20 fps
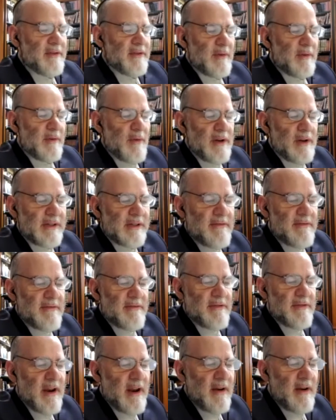The word gives
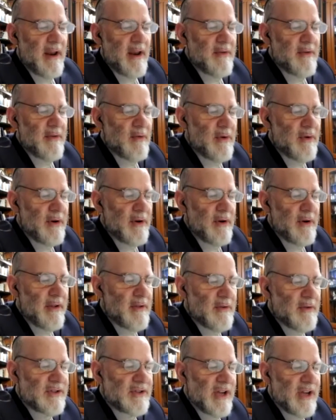it another
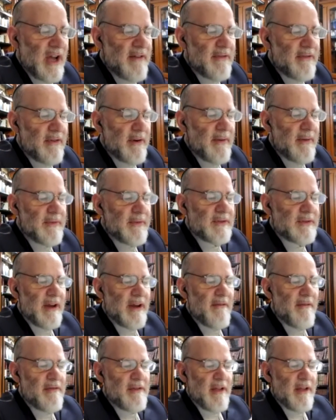word, shavra.
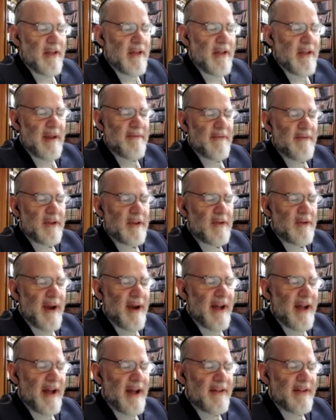Shavra is another name for the
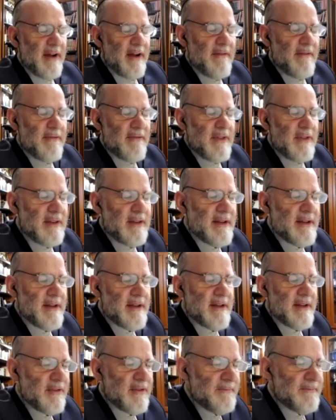grass of the
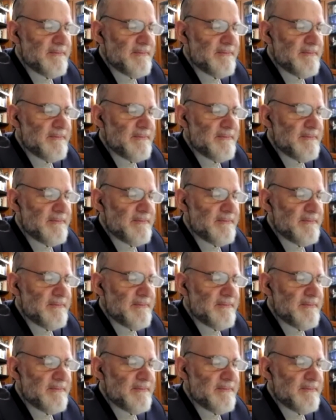desert.